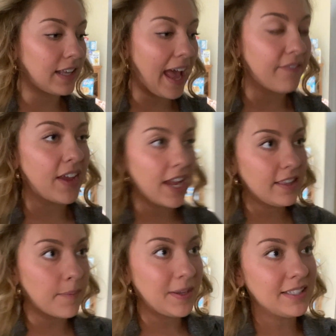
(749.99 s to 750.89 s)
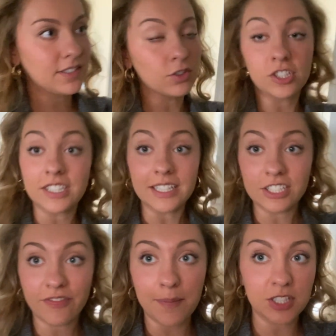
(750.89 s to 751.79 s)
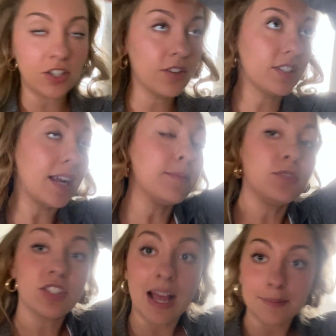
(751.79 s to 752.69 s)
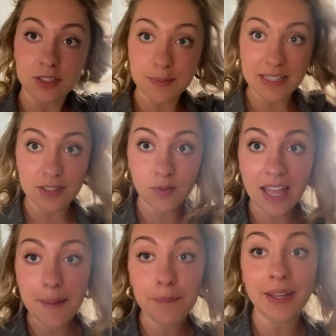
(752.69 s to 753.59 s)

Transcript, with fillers: cafe that made these dolce de leche frappuccinos and I'm just absolutely obsessed with them,